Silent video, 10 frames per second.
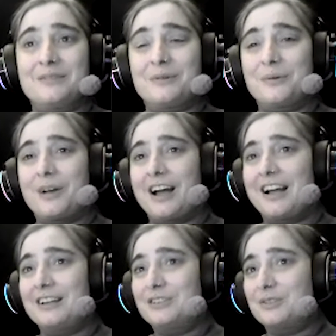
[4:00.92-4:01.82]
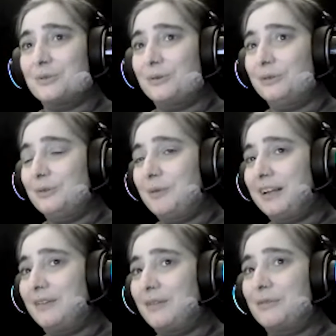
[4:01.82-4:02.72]
the right shoulder
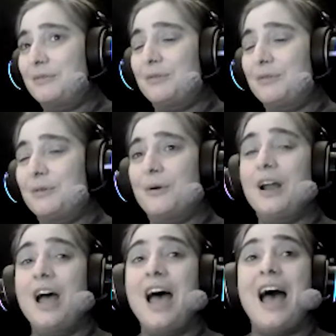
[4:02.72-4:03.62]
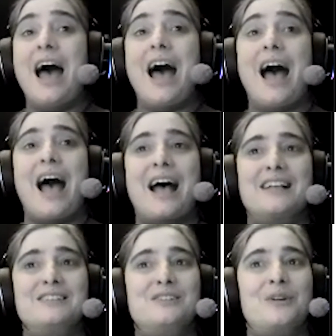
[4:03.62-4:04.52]
blade on the floor
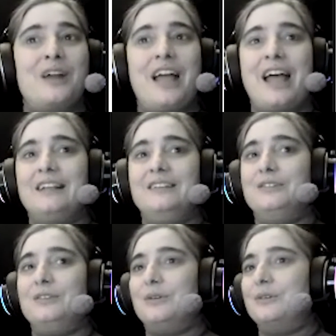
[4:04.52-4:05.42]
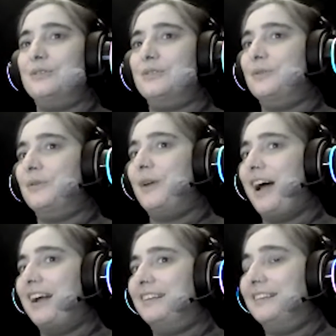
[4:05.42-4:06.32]
as your head turns to the
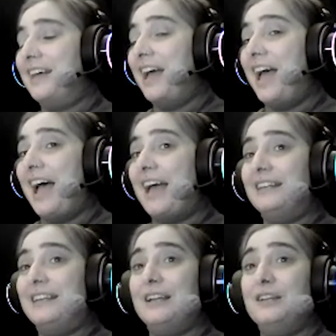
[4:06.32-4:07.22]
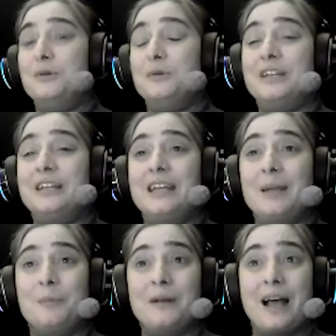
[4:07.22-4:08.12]
right. And can you
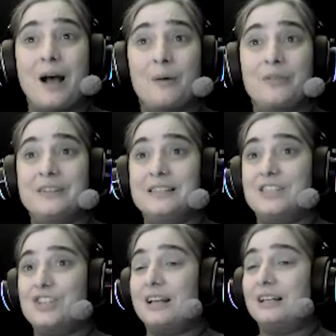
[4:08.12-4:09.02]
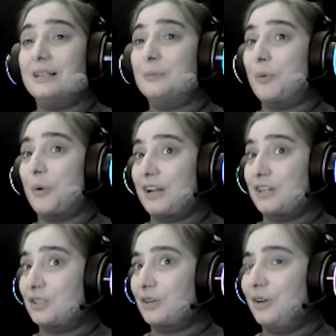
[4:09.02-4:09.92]
keep now this gentle
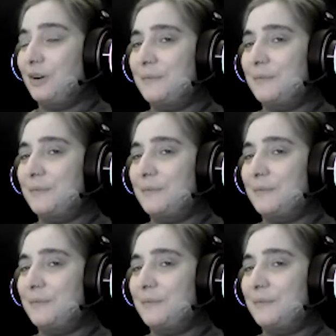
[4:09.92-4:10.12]
pressure